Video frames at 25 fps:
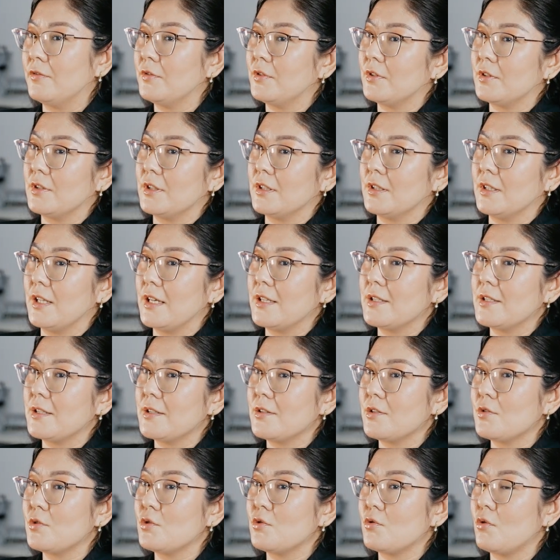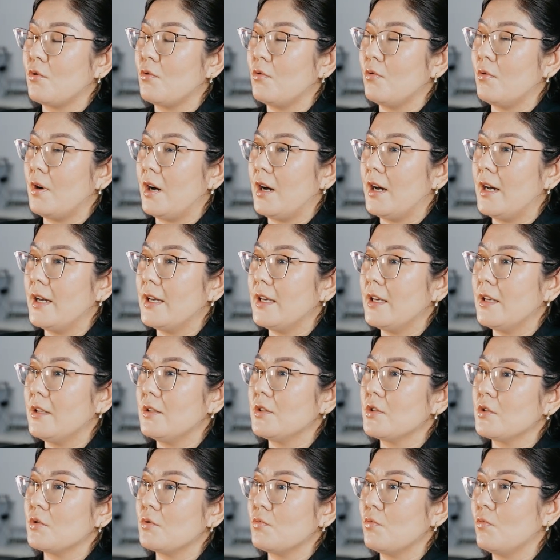the lesson. So I
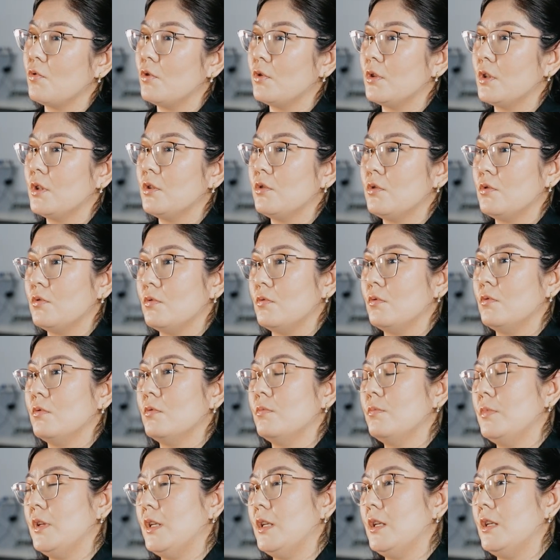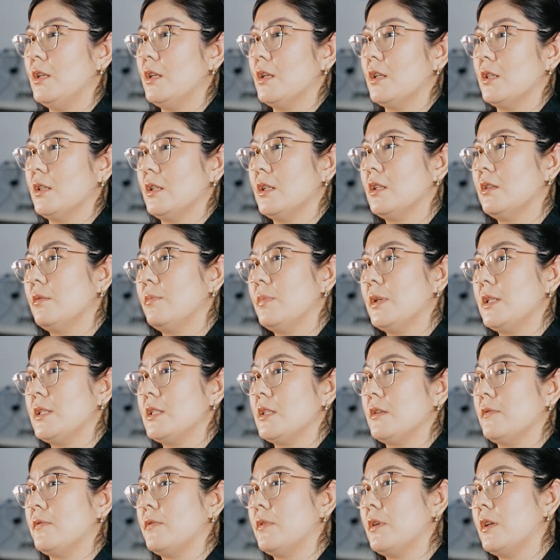just wanted to be a little bit
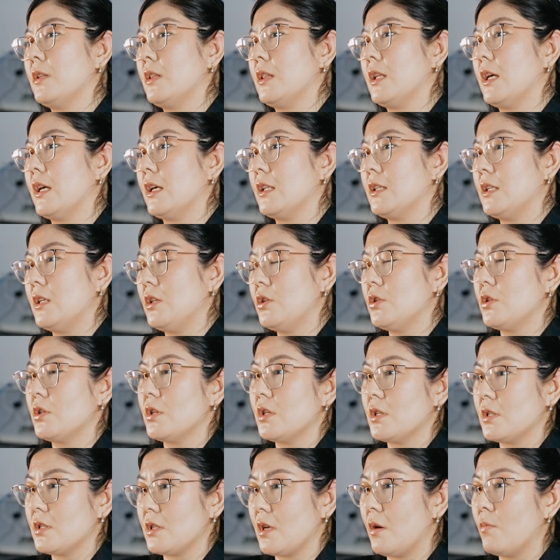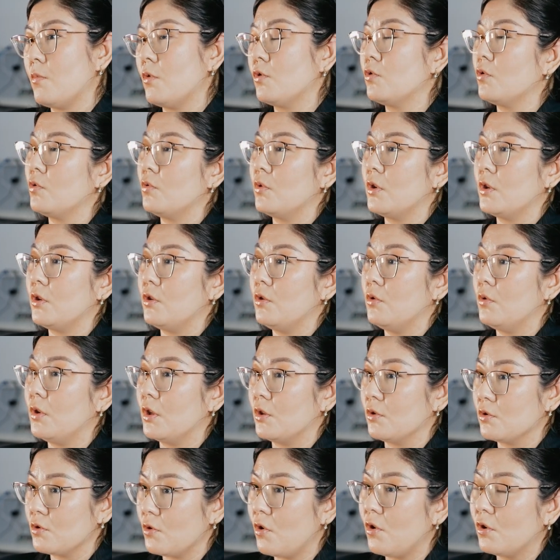different. Like teacher is someone who you
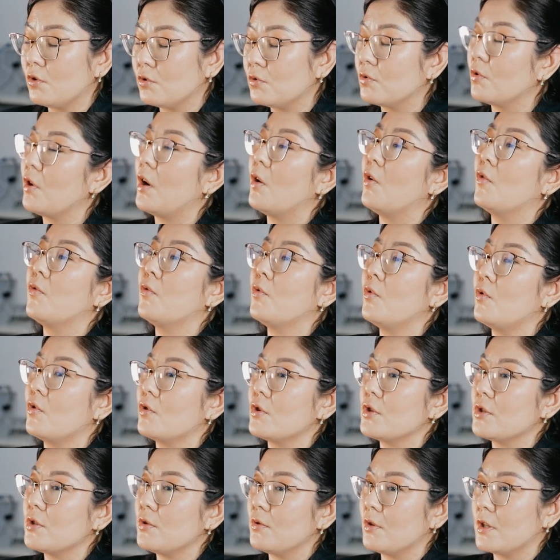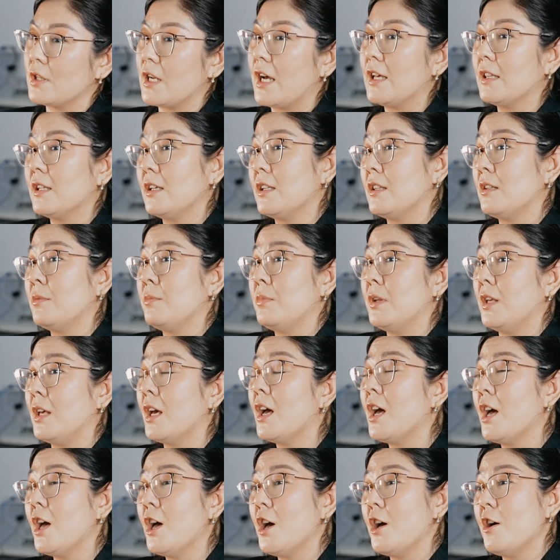can talk to. Of course, you're not going to
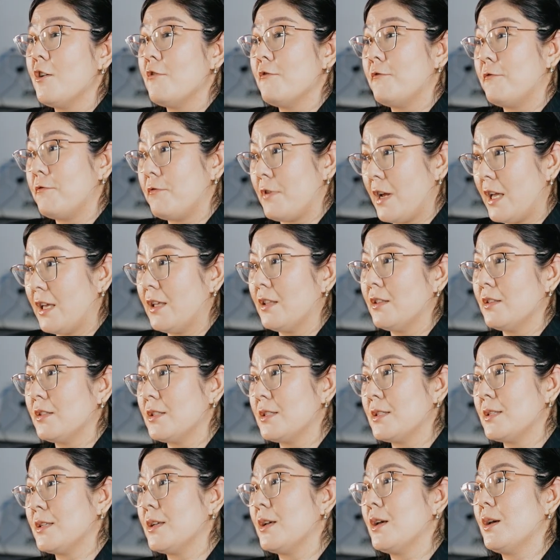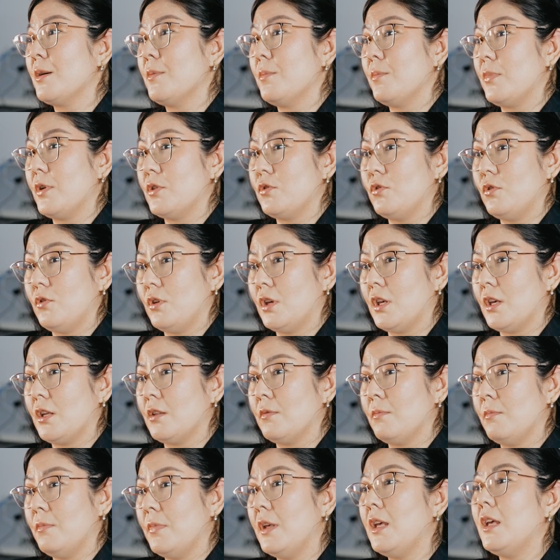be friends, but you
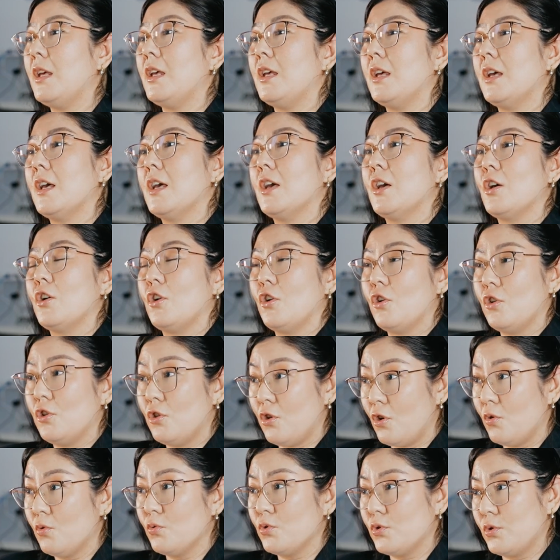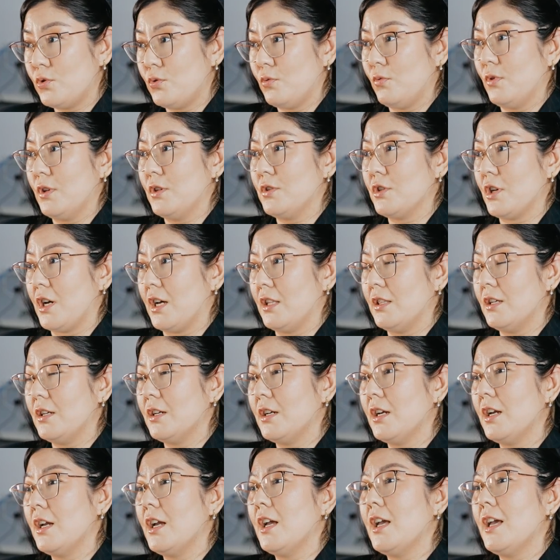can be close to each
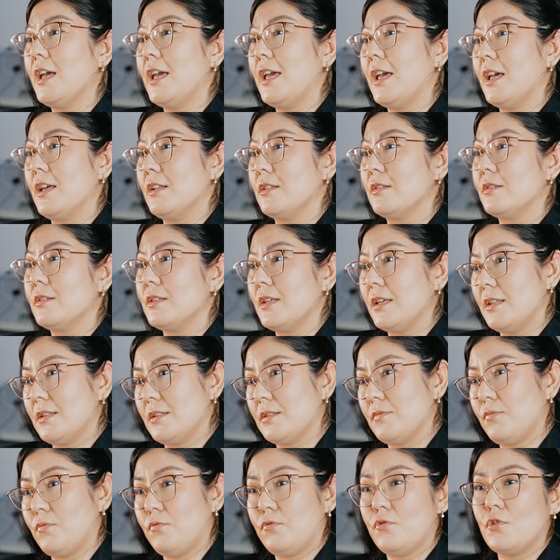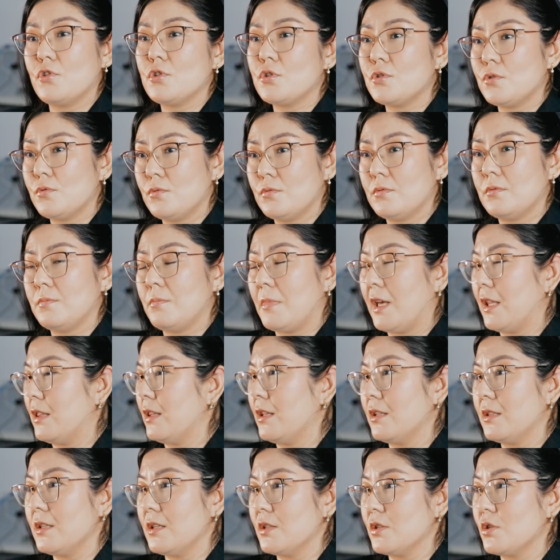other. And its first
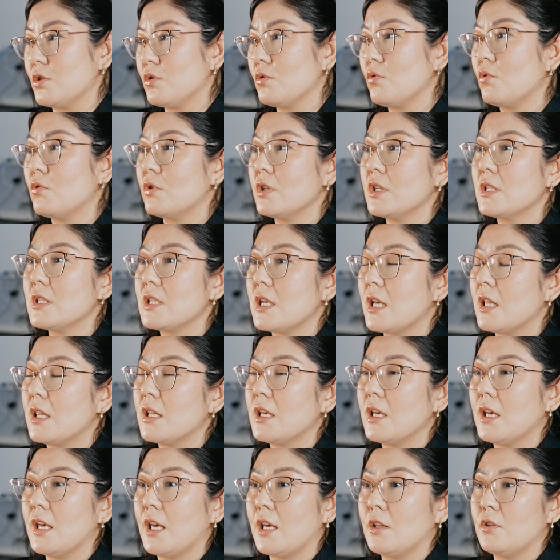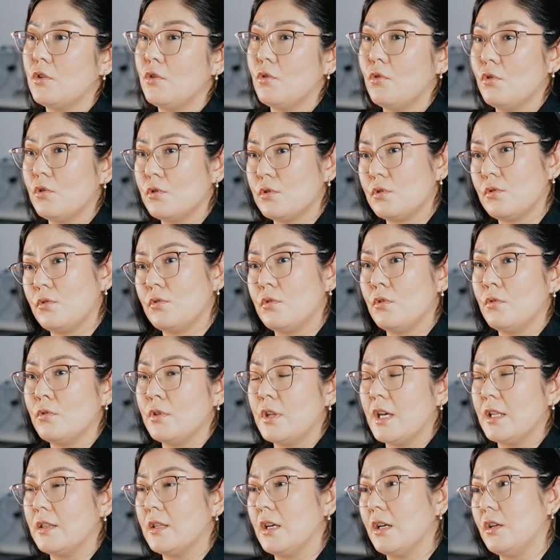method is storytelling. And you also know
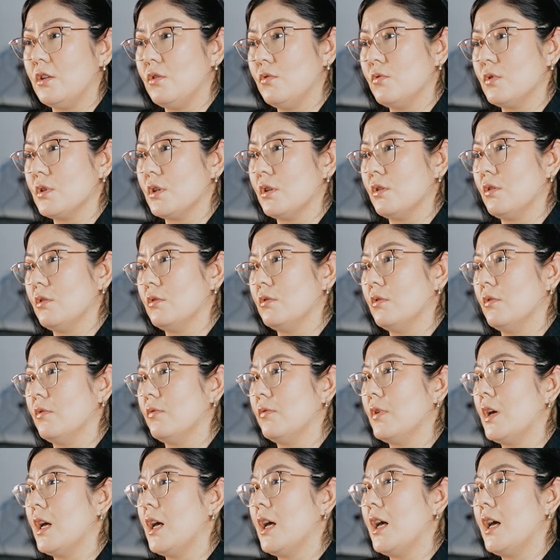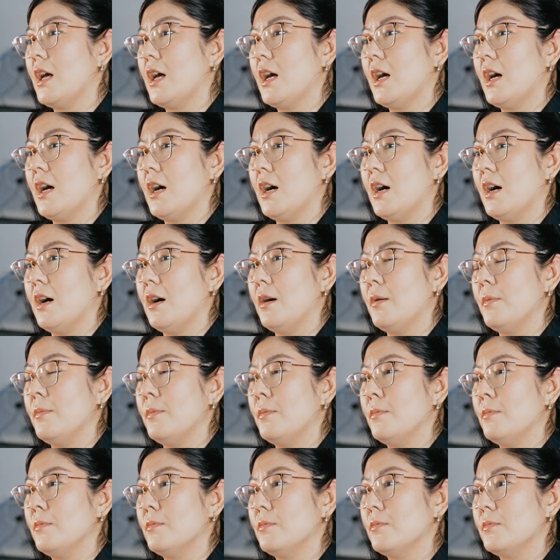that I use a lot of
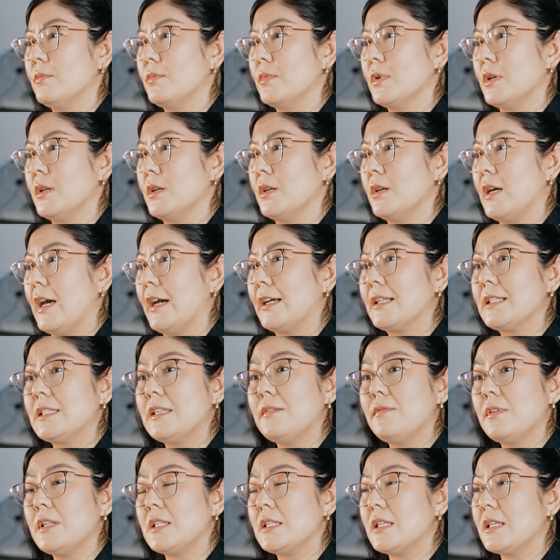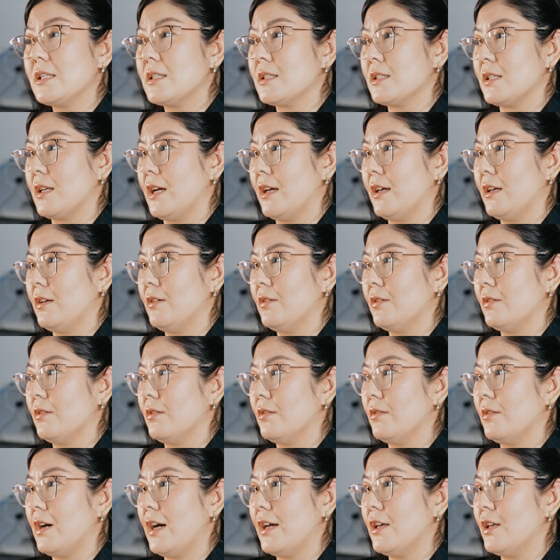activities, like
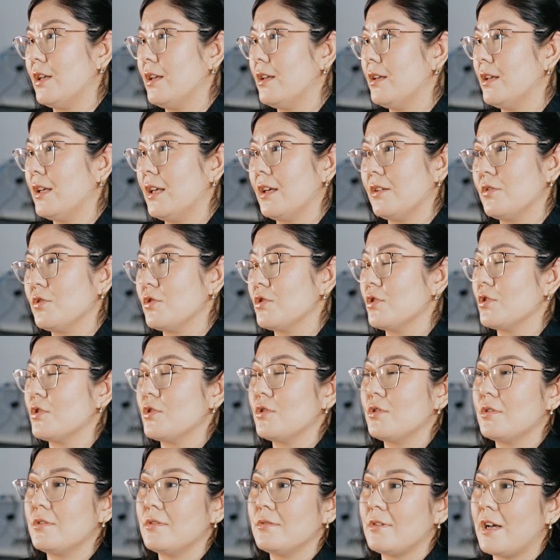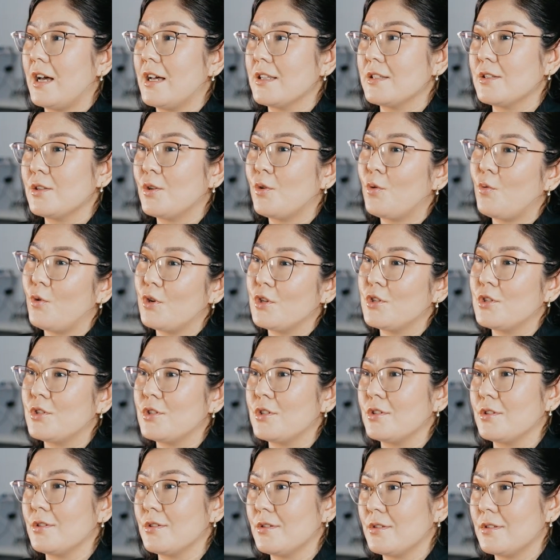I can just ask
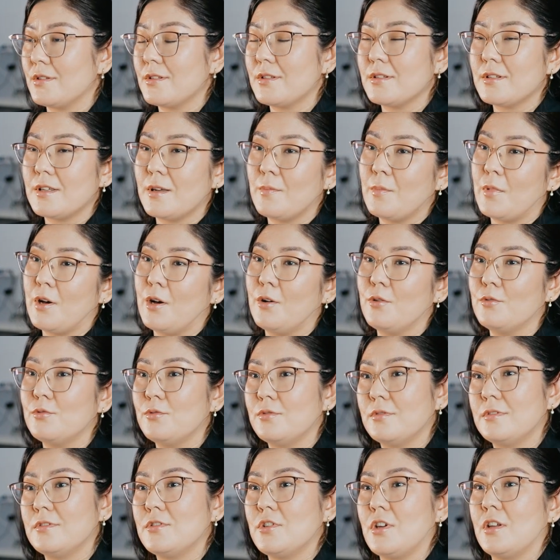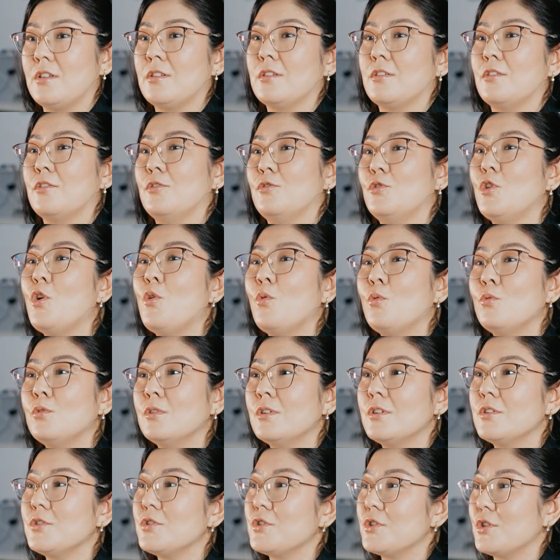questions about general
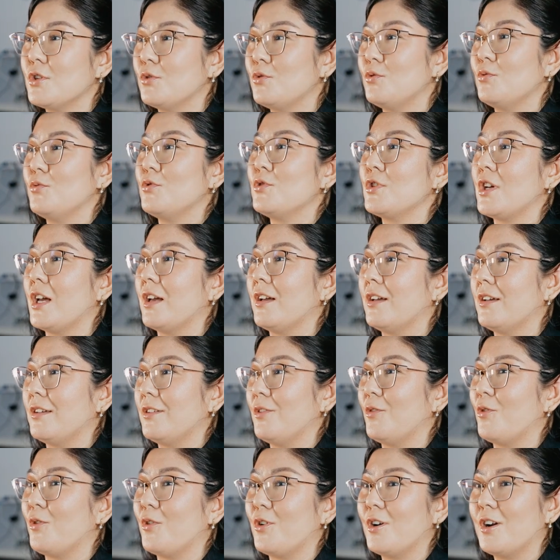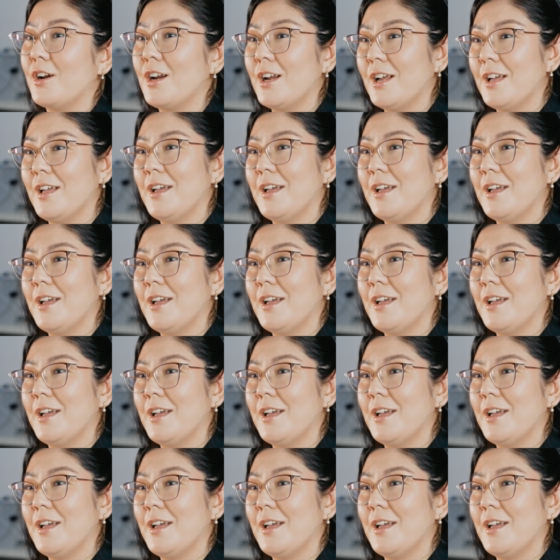knowledge to check your